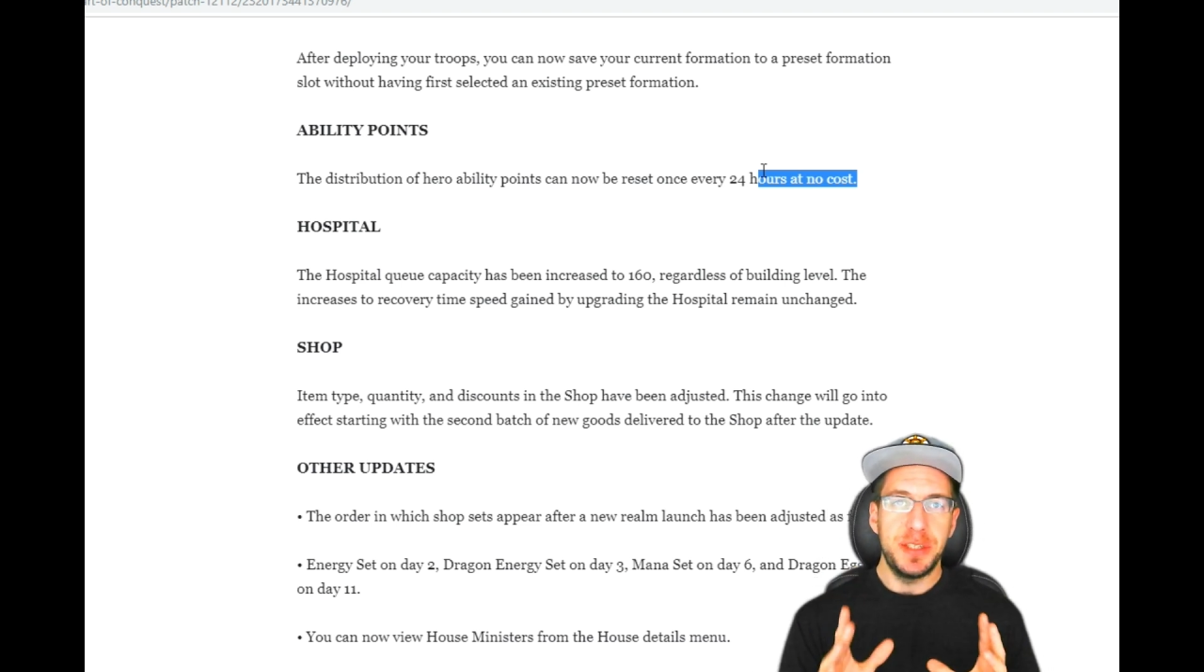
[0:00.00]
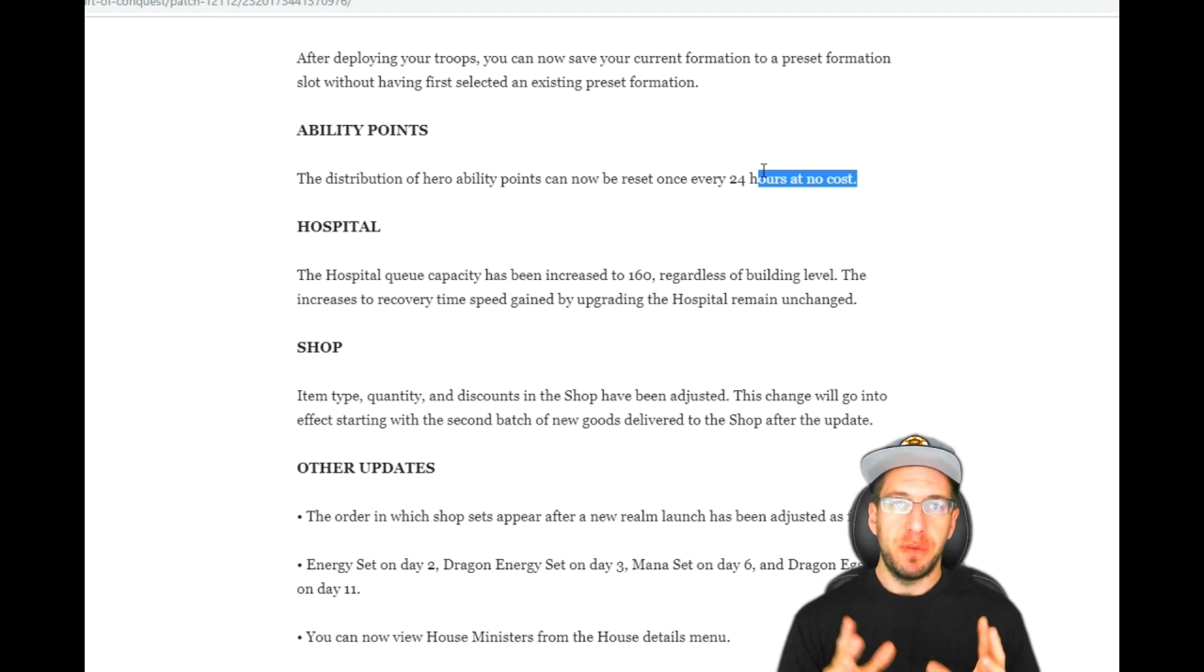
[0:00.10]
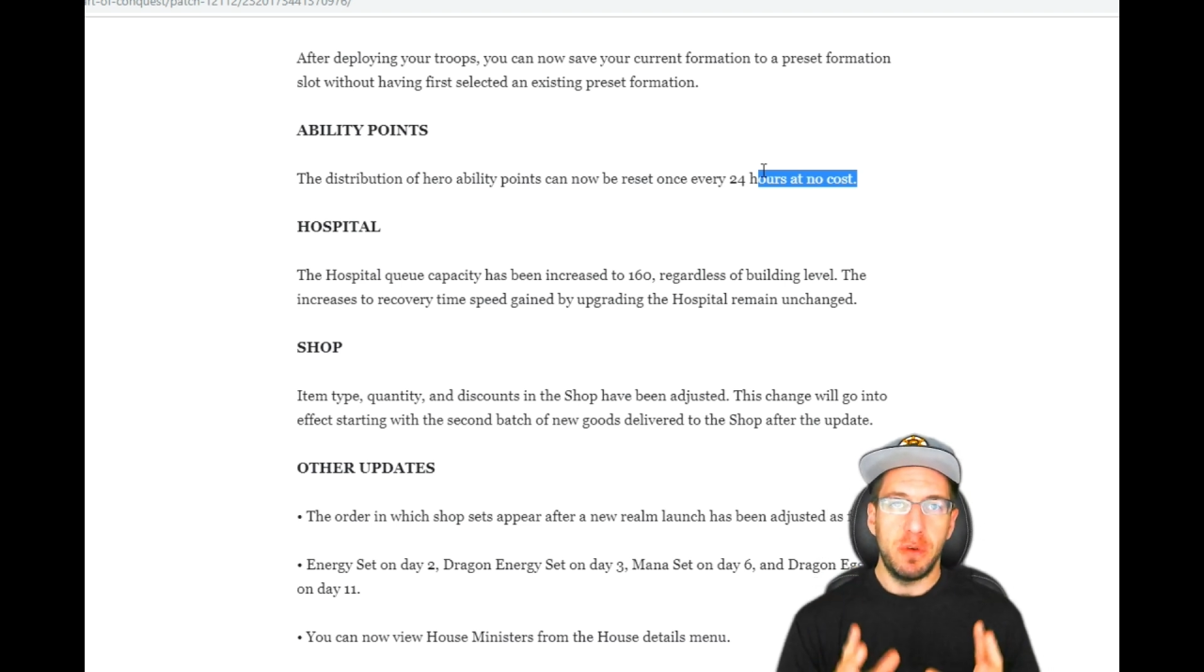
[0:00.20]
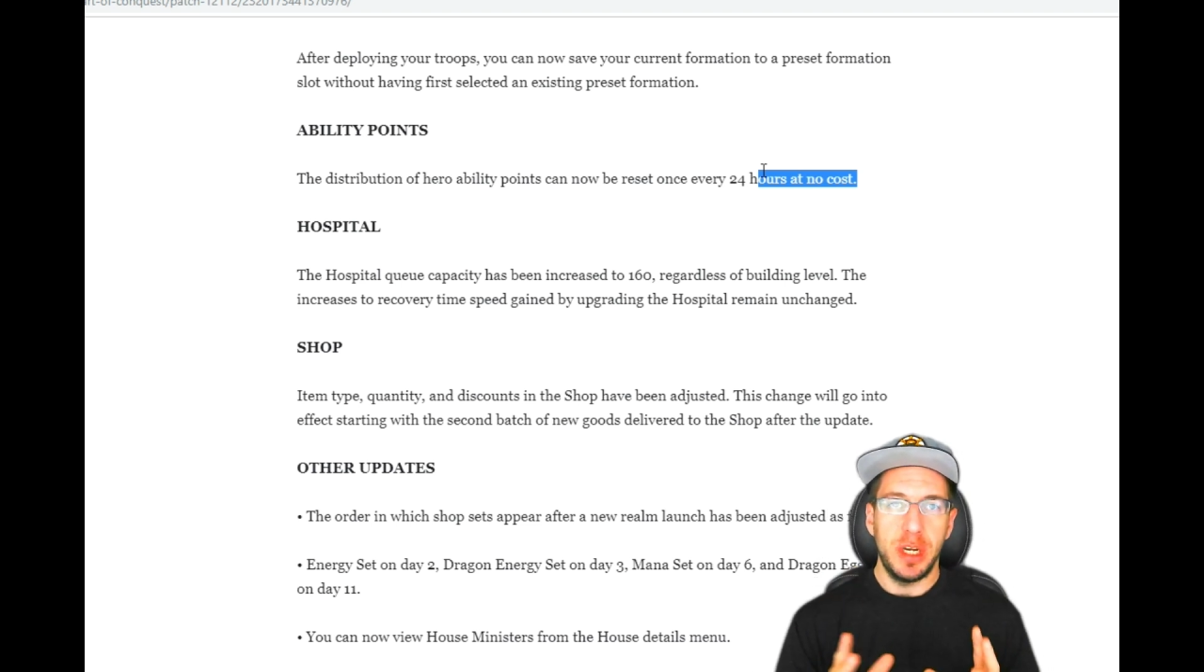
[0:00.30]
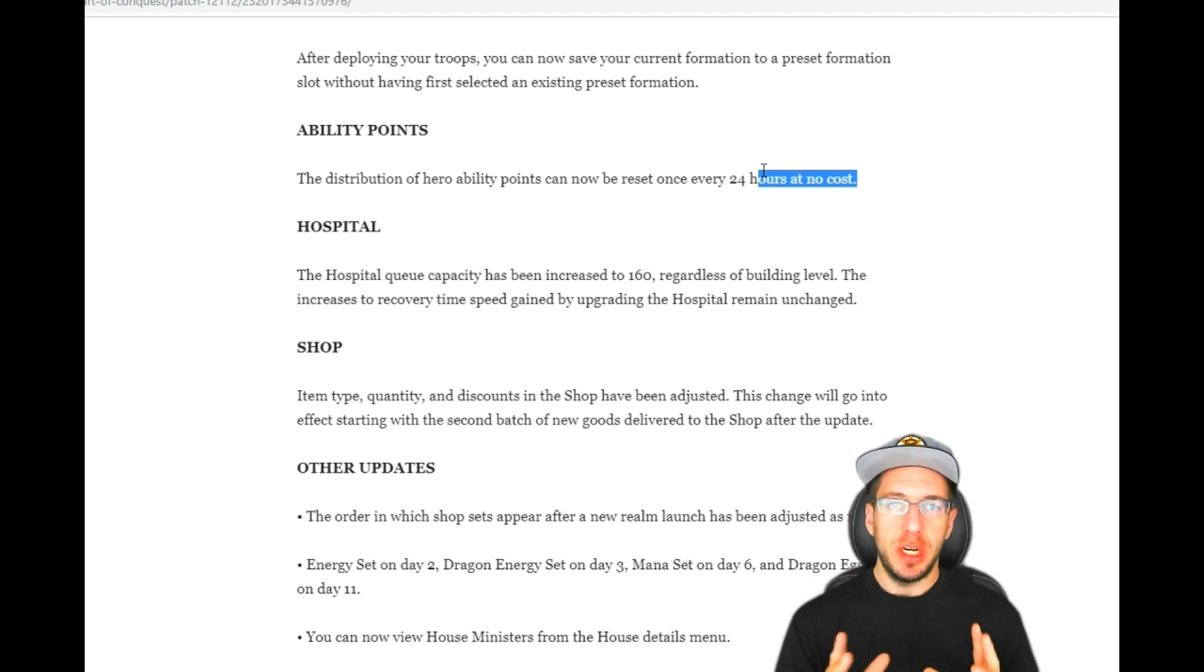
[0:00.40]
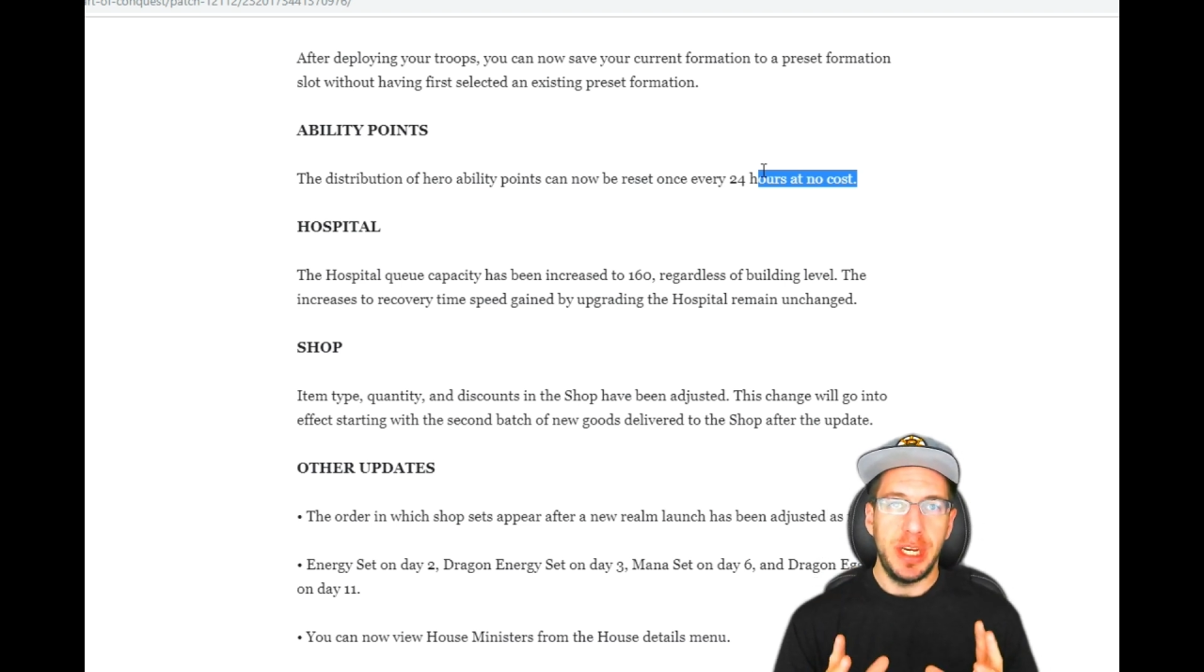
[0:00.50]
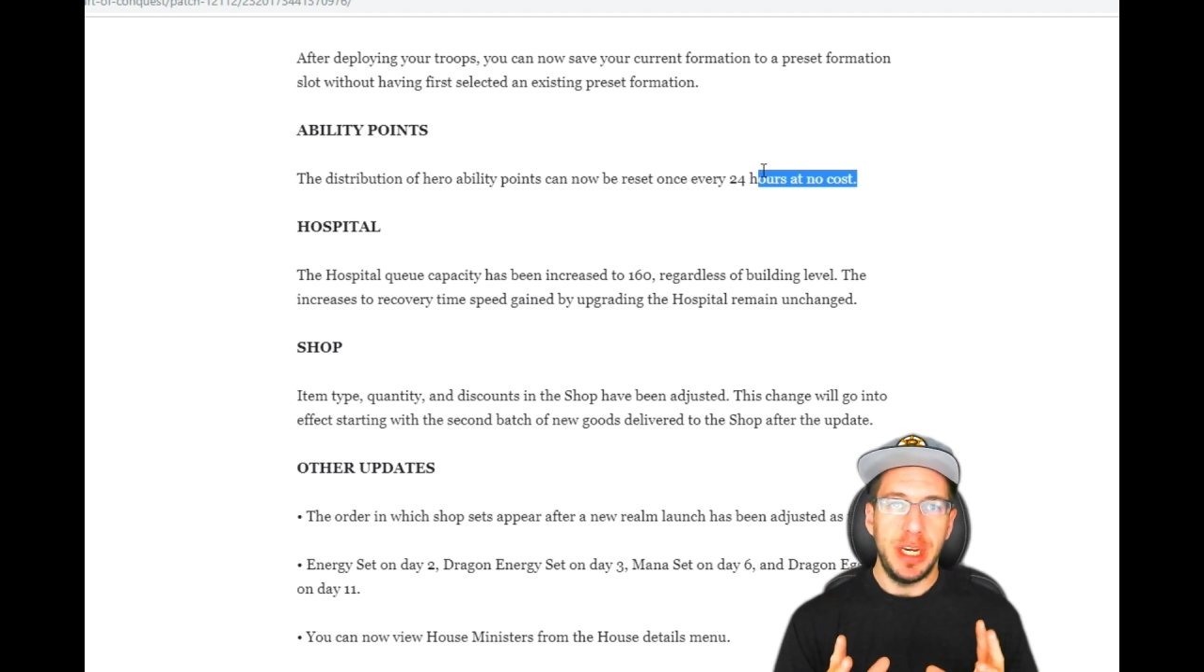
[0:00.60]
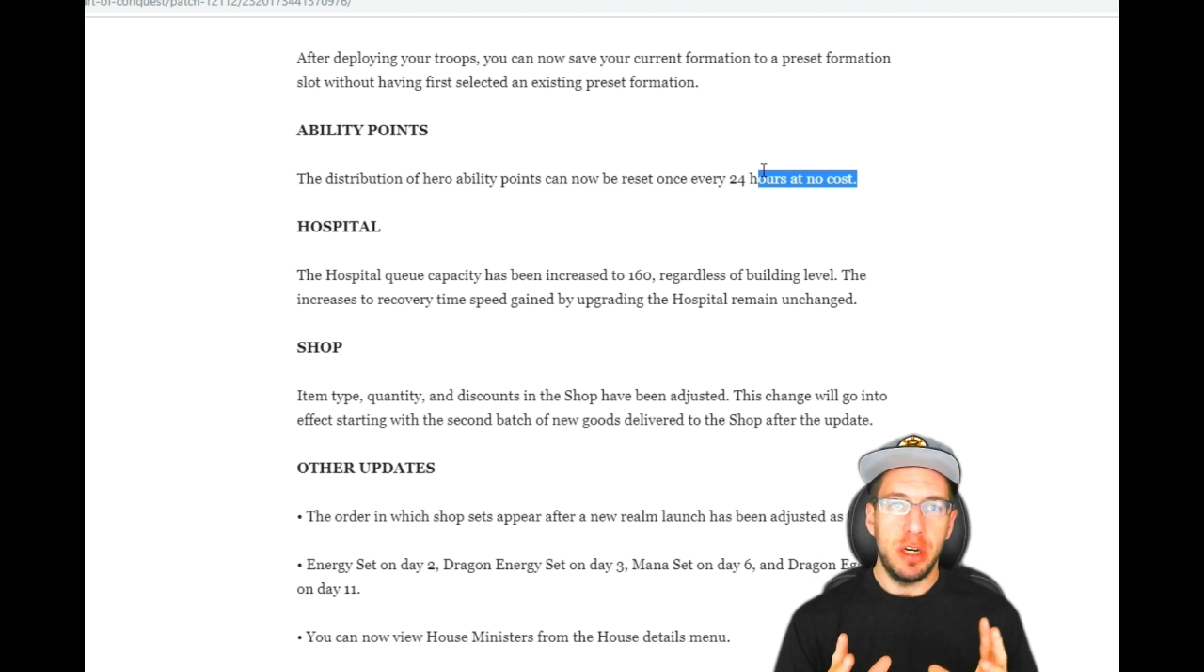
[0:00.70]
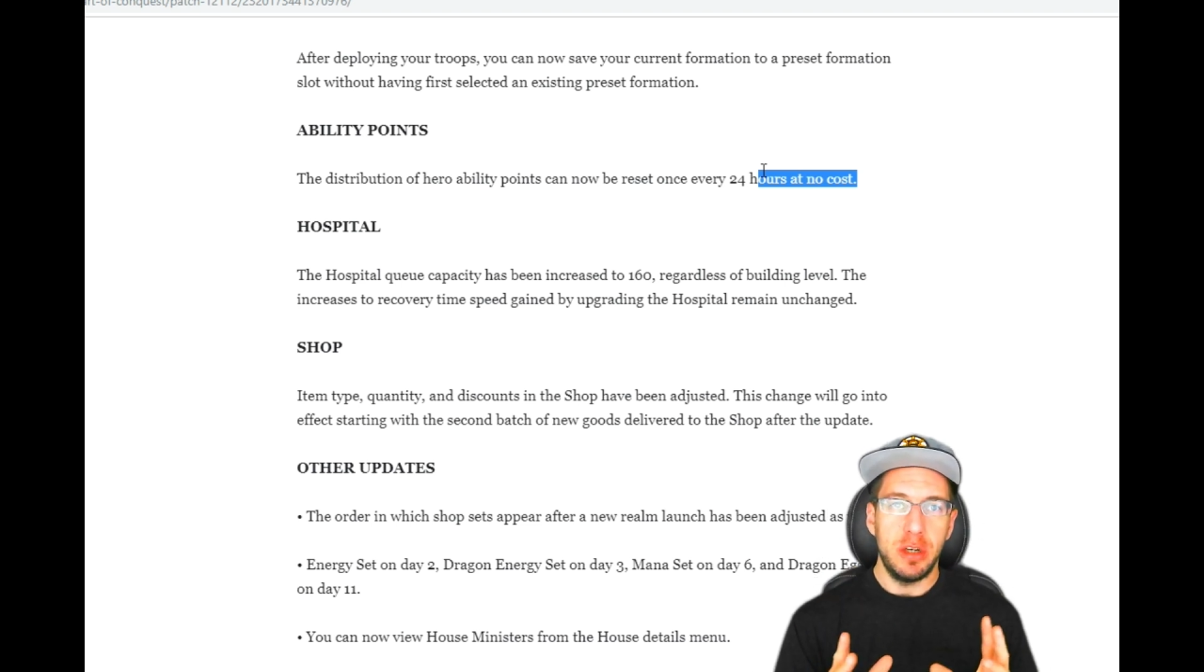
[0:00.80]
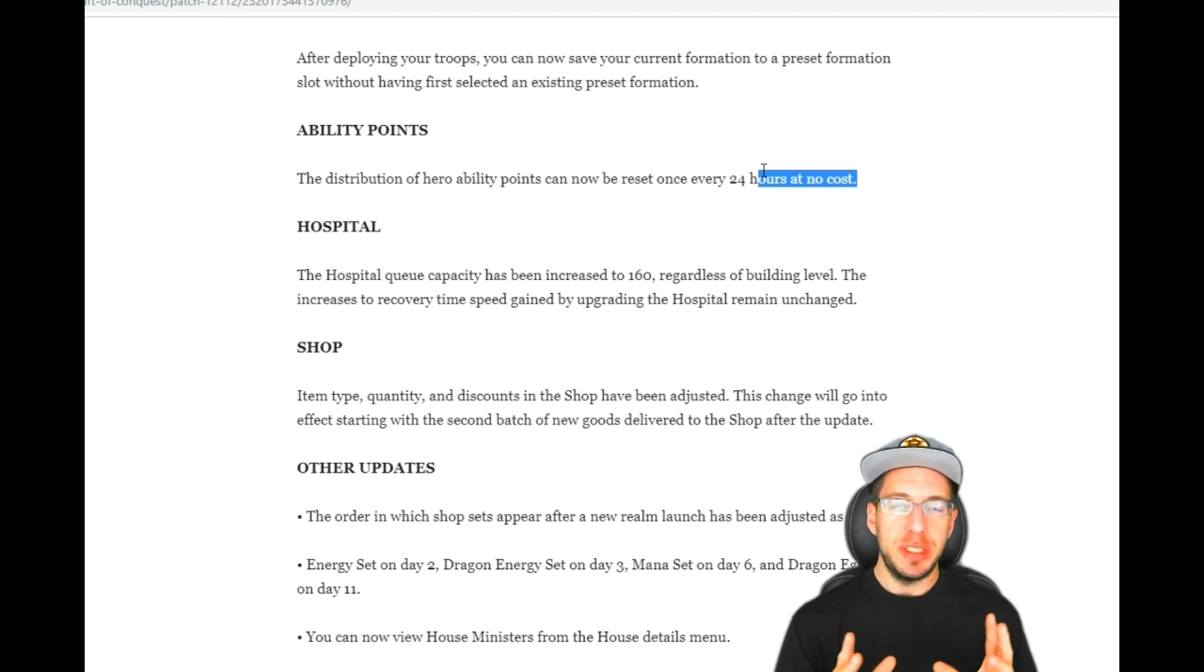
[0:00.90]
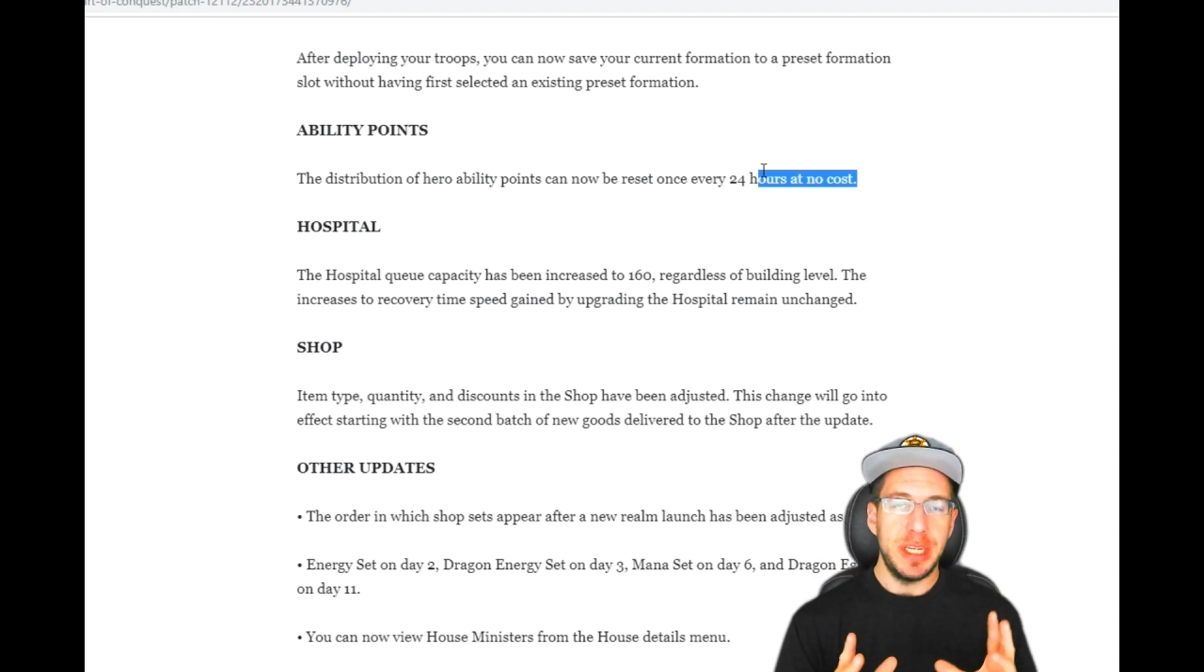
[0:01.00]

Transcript: for your heroes,